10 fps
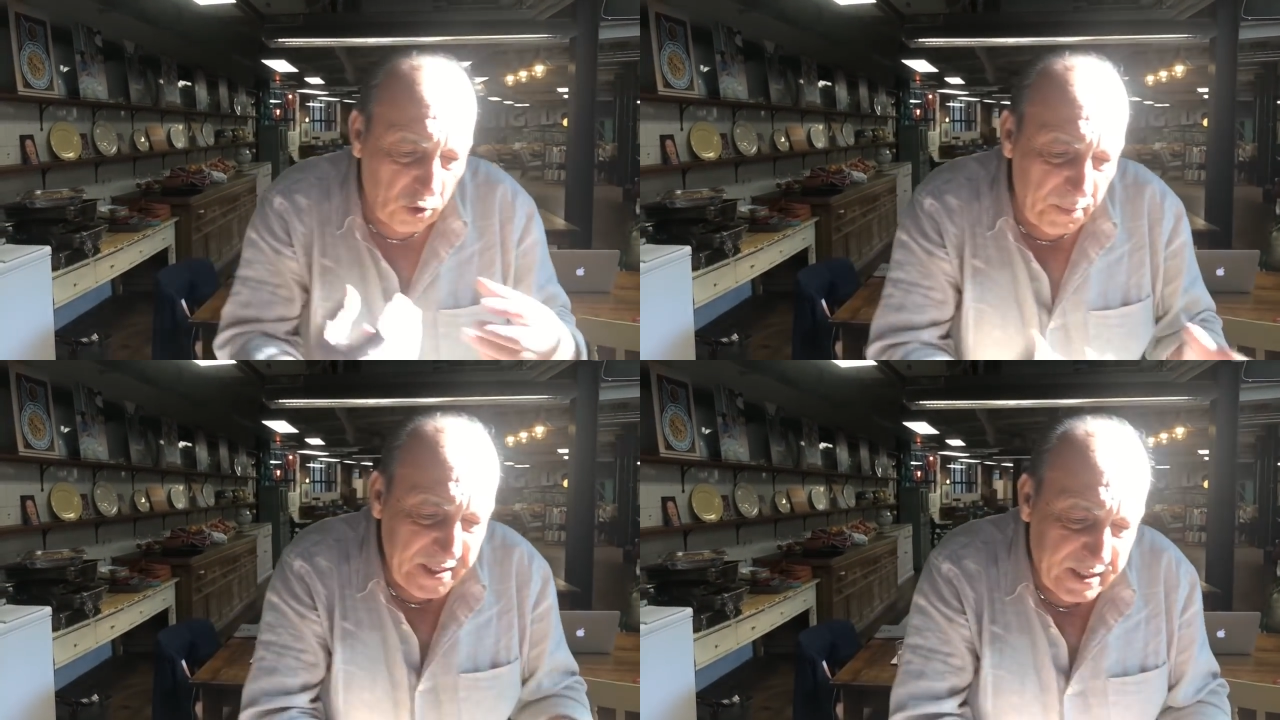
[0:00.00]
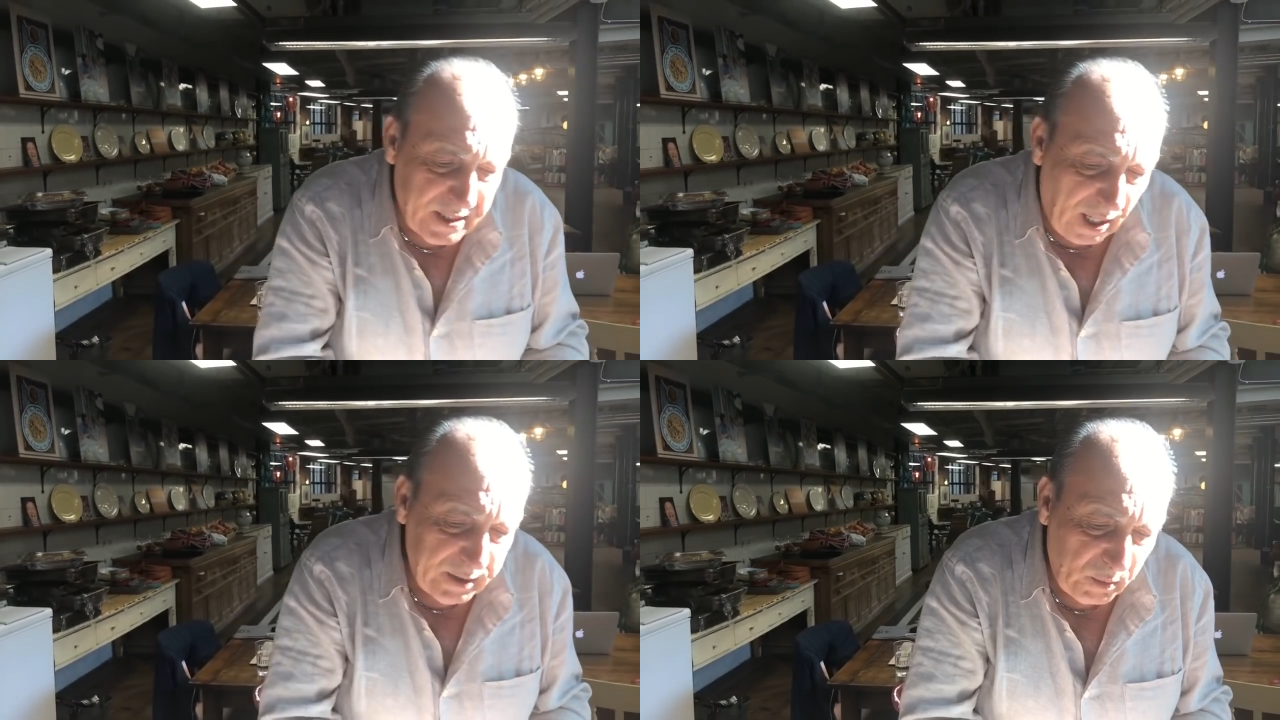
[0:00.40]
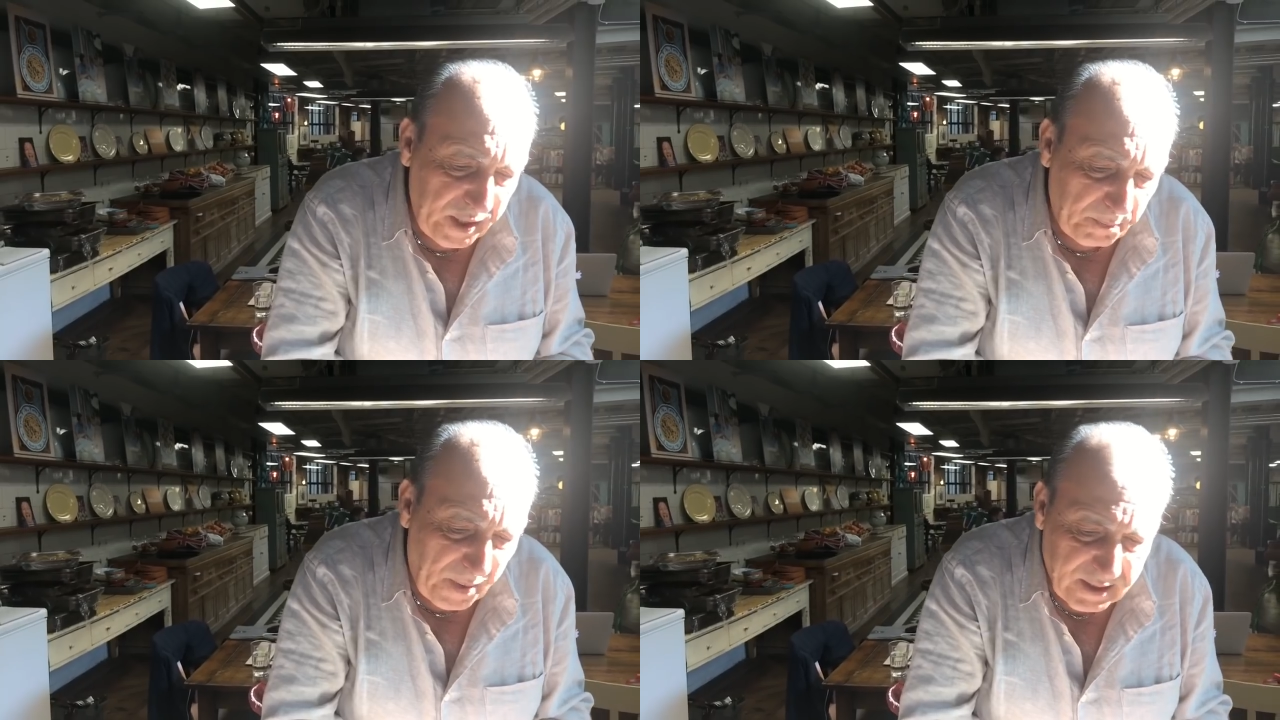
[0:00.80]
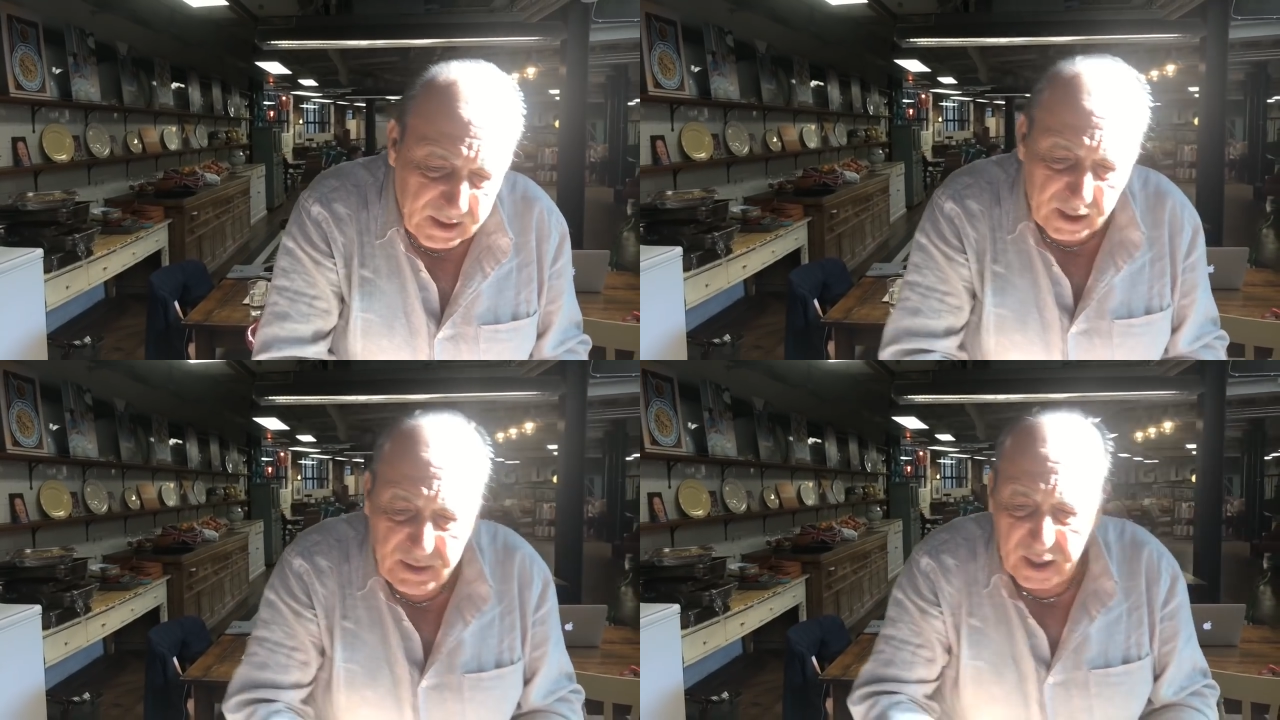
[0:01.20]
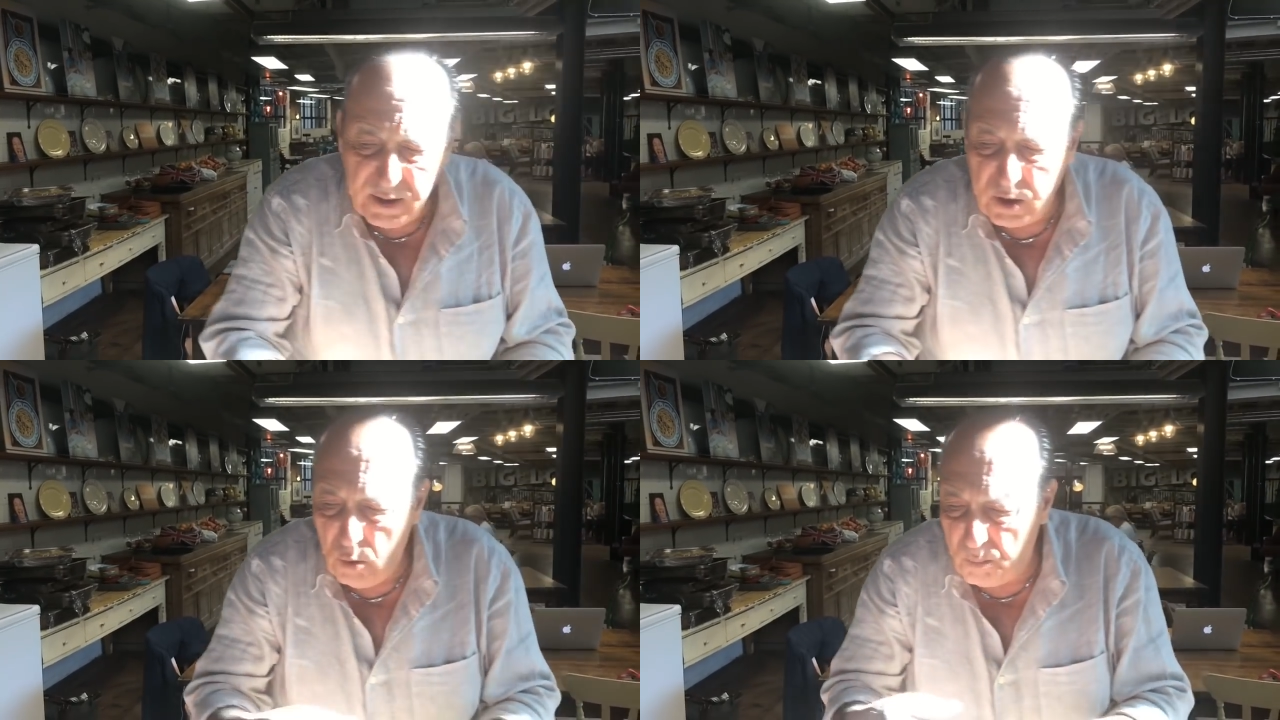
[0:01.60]
it I love spaghetti with the sarde
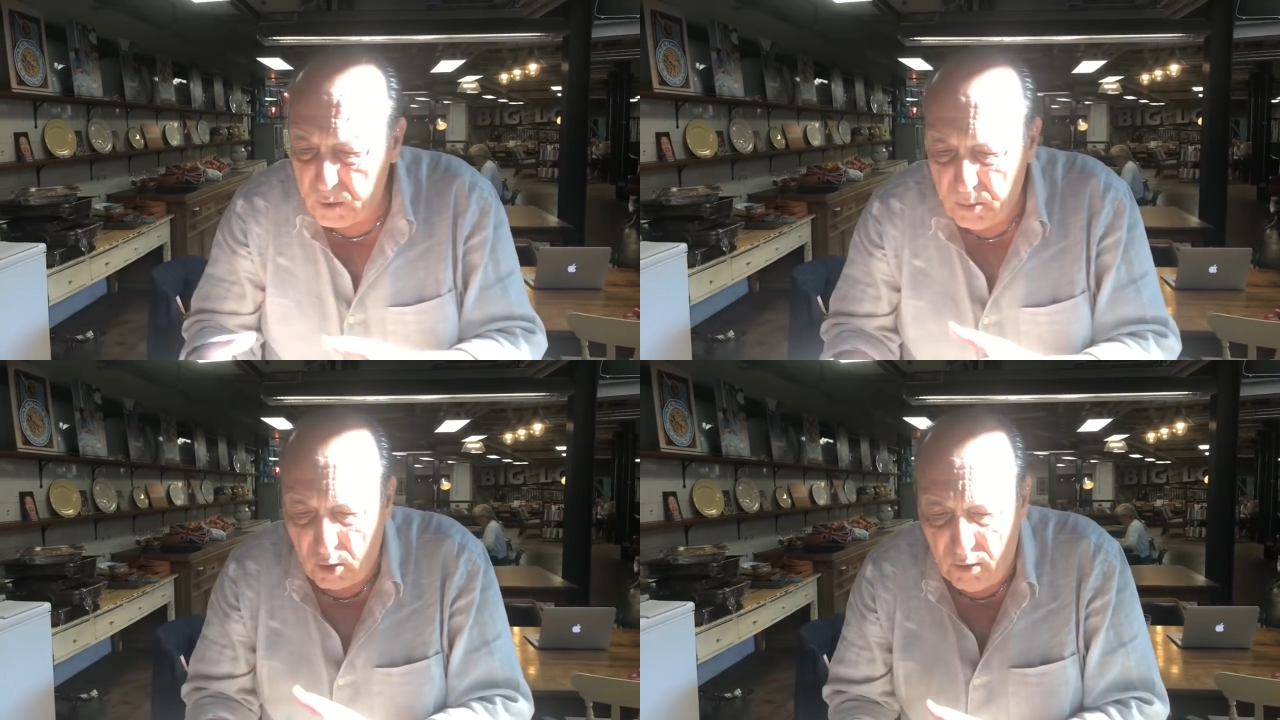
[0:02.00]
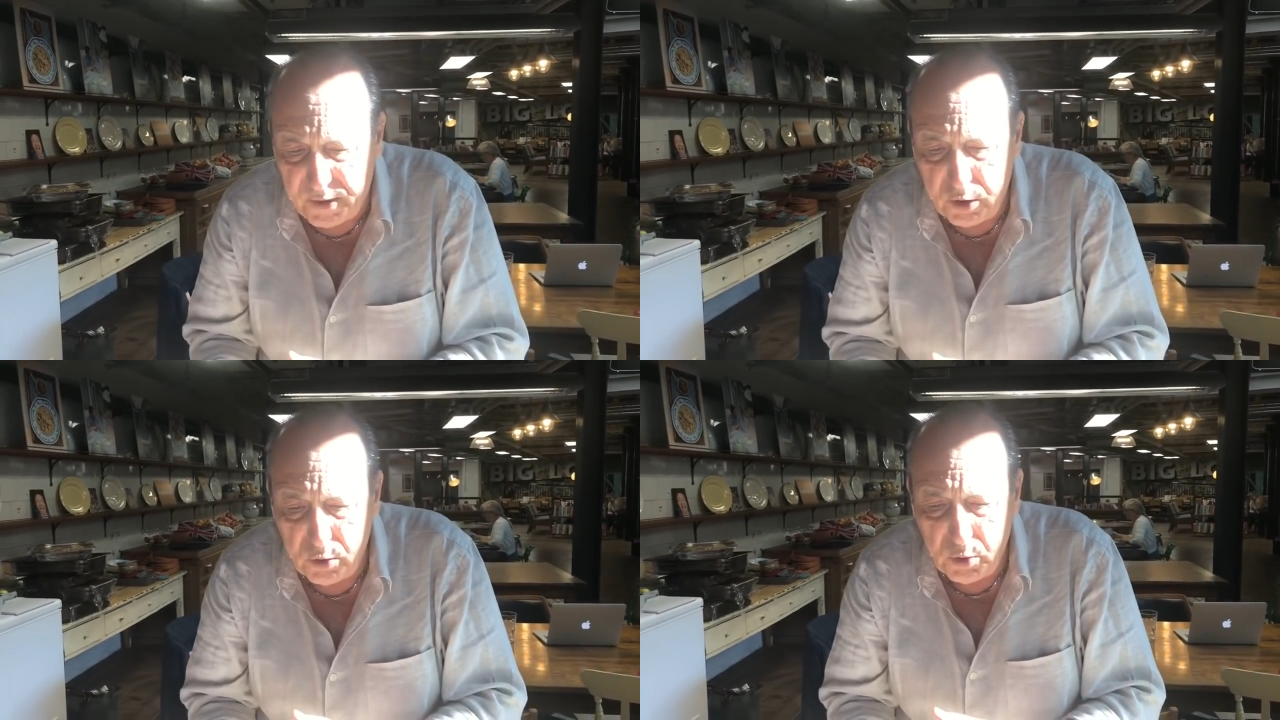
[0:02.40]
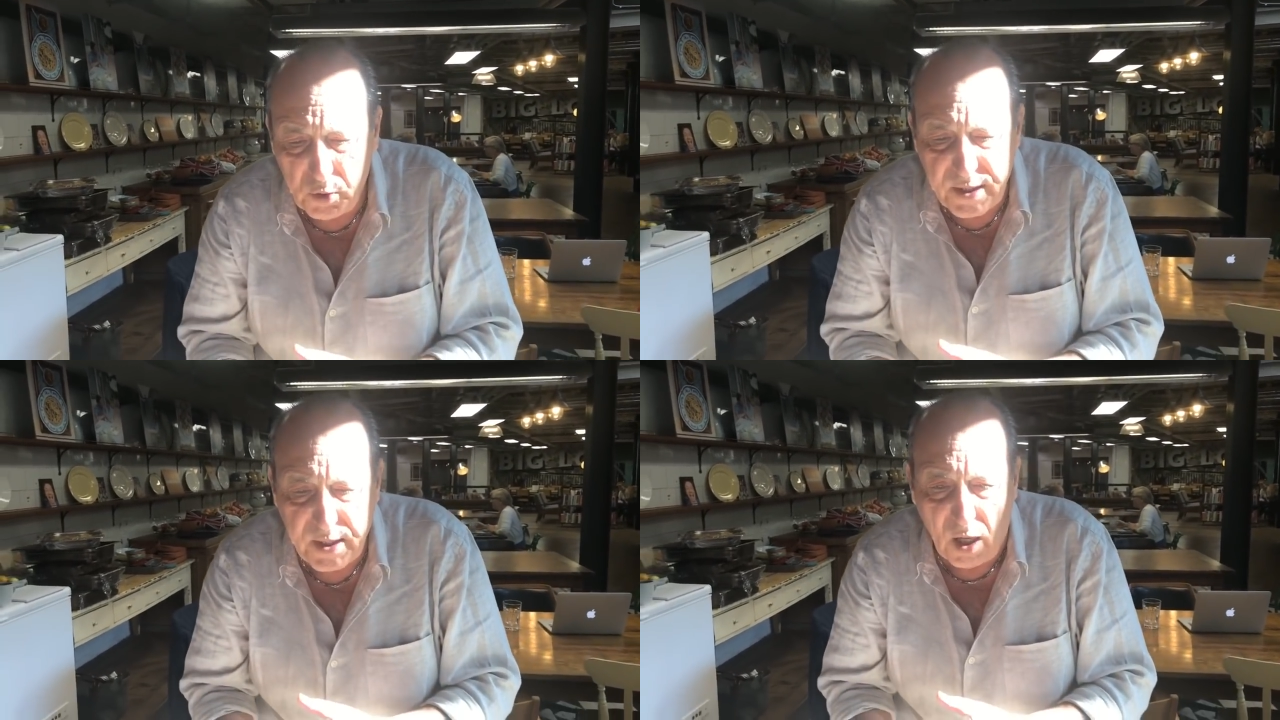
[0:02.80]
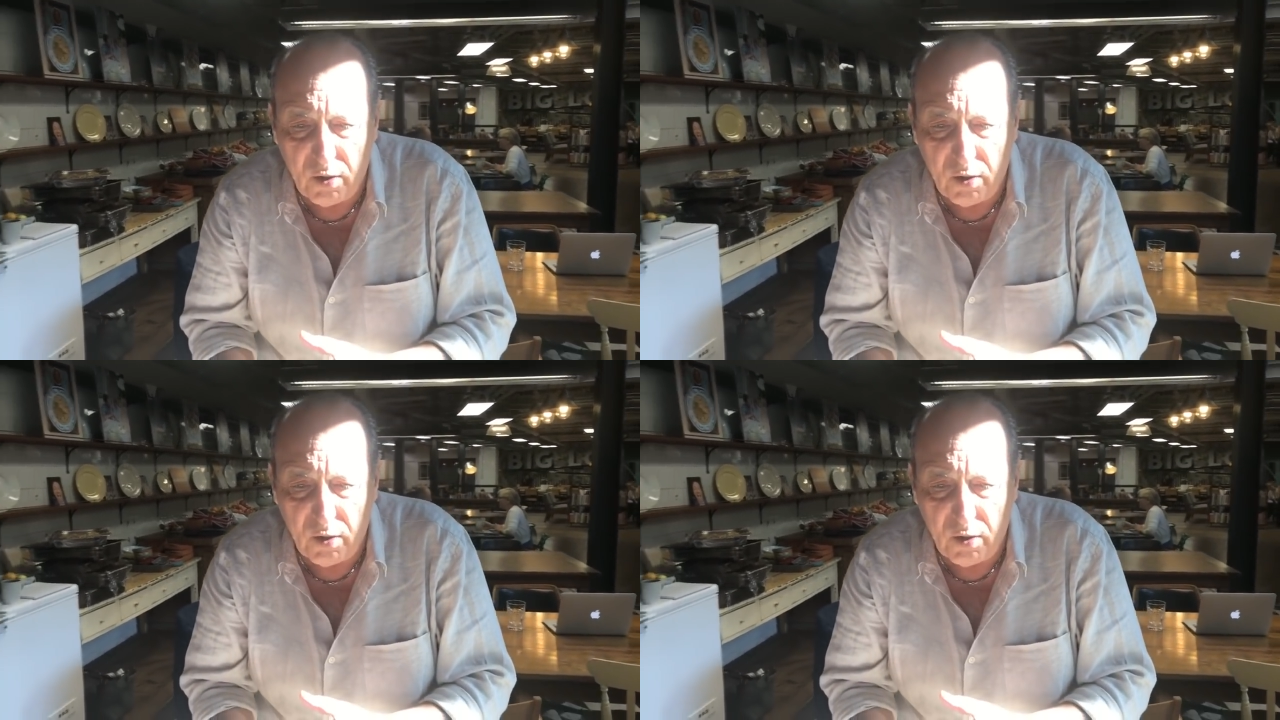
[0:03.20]
or bucatini with the sarde